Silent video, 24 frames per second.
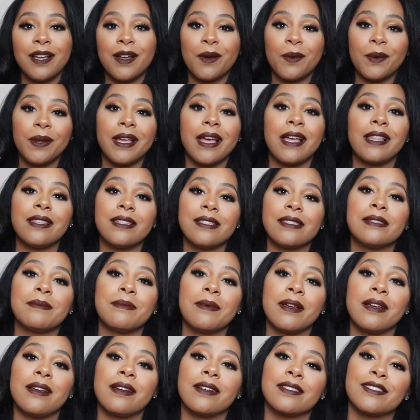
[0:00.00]
we got this
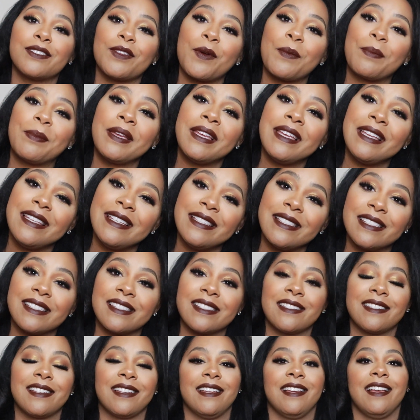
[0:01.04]
mug. So peace,
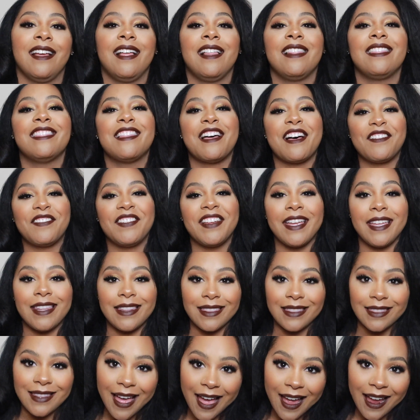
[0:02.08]
love,
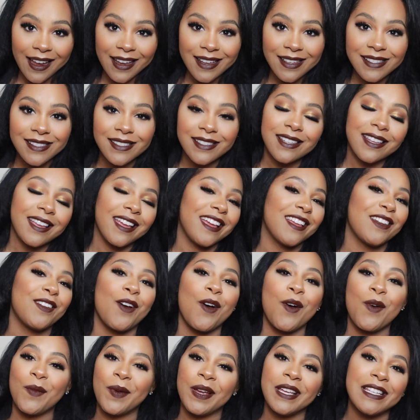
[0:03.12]
and light, and
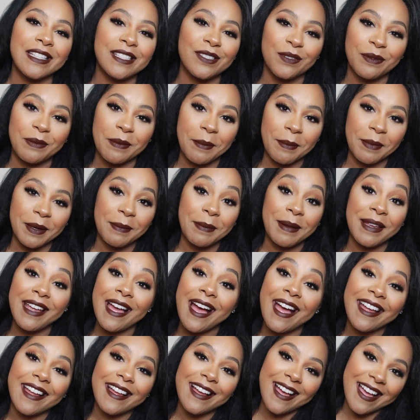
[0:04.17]
always remember to be
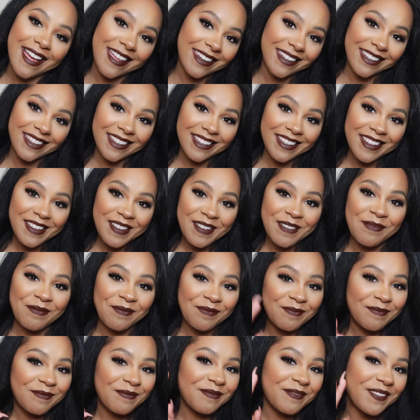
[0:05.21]
iconic.
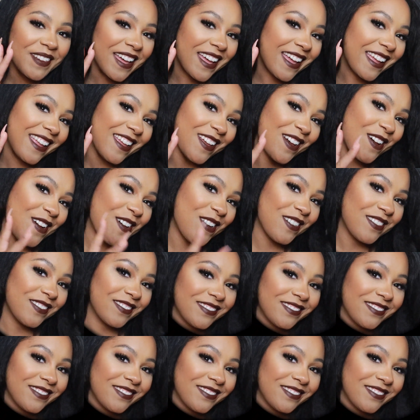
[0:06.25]
Bye y'all.